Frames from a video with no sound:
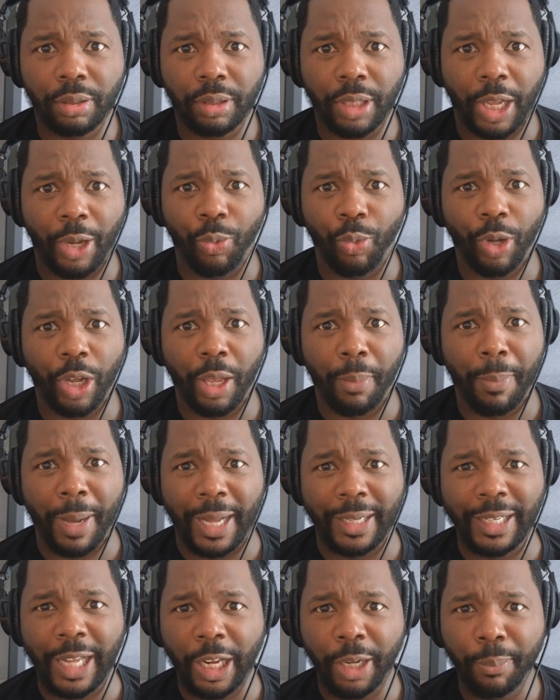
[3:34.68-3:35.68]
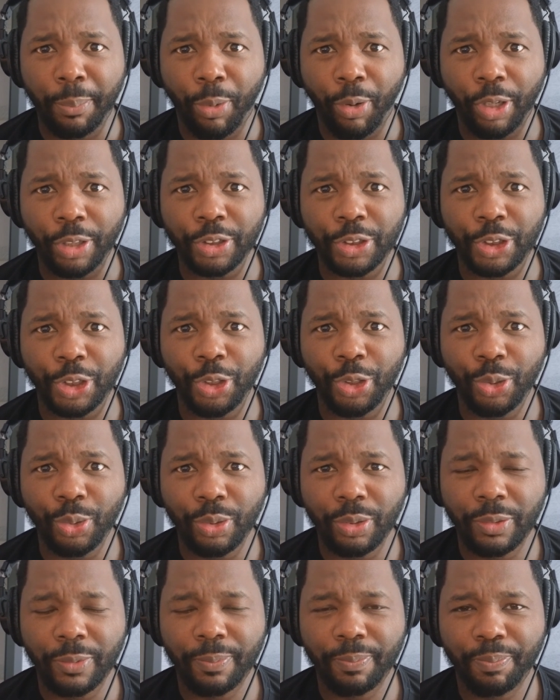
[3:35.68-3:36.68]
like, am I not important to
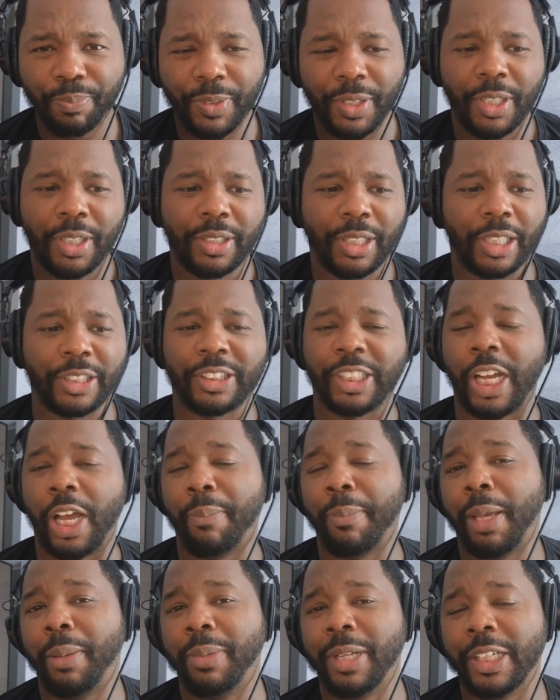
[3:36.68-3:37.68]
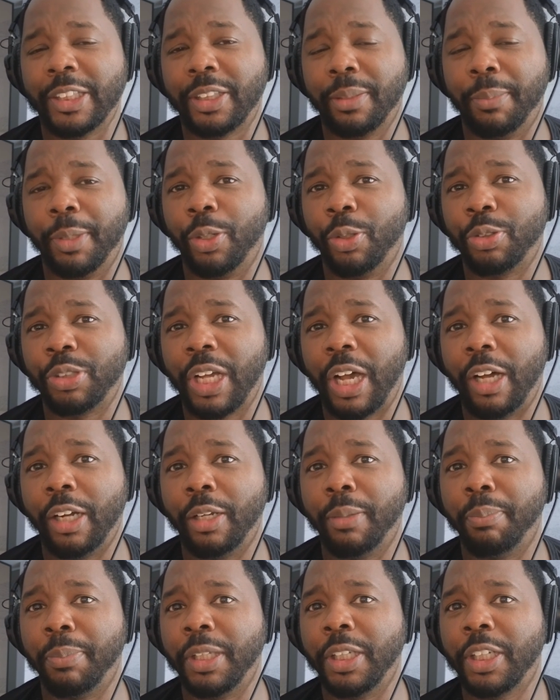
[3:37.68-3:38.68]
you? Now, John, maybe that's the middle child
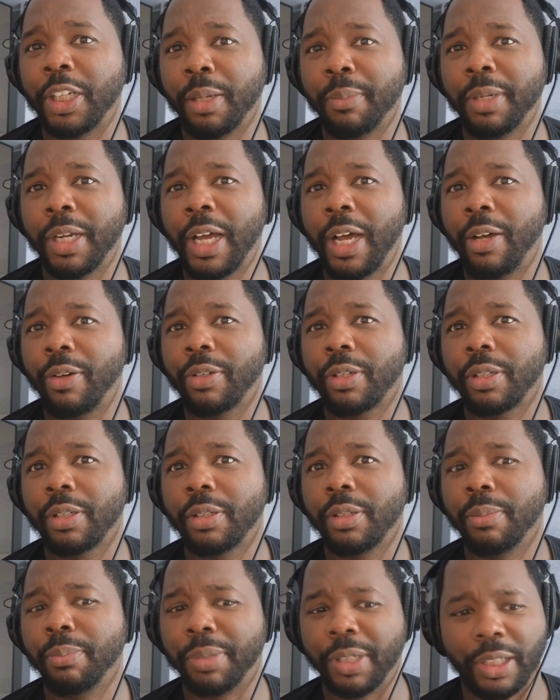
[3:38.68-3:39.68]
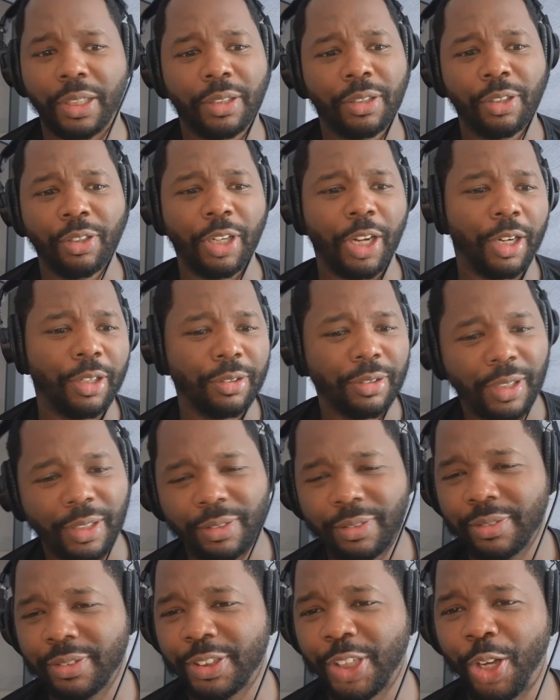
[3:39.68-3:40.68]
in me coming out. But you know,
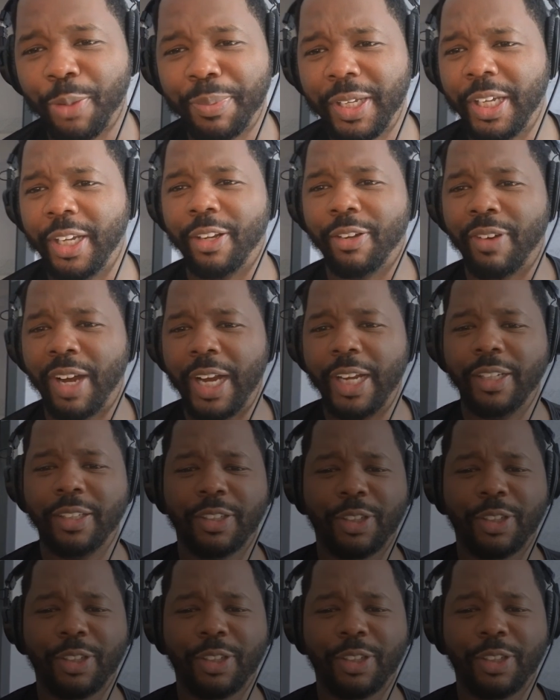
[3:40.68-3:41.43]
so be it, right?